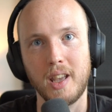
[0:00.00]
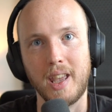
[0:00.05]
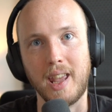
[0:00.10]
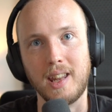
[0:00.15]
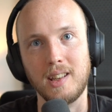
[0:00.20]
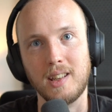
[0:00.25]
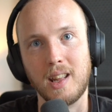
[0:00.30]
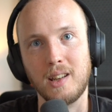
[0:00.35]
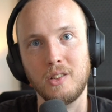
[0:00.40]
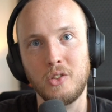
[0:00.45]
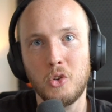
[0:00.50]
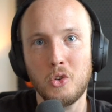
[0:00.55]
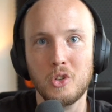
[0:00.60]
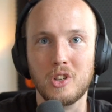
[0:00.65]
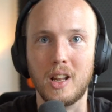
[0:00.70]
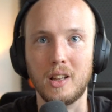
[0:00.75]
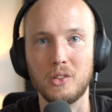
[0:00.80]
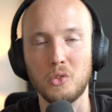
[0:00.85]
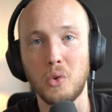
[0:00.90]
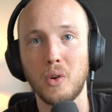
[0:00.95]
and then use
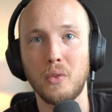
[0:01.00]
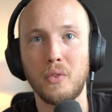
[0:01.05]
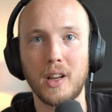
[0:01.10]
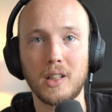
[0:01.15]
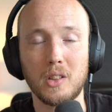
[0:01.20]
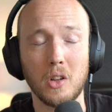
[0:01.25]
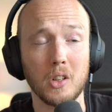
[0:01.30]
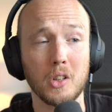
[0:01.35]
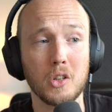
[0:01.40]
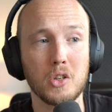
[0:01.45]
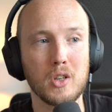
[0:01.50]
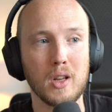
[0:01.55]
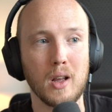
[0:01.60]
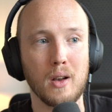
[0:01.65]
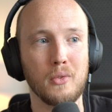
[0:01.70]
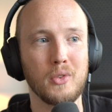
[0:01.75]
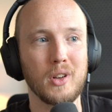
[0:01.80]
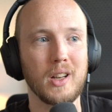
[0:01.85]
that to affect other stuff.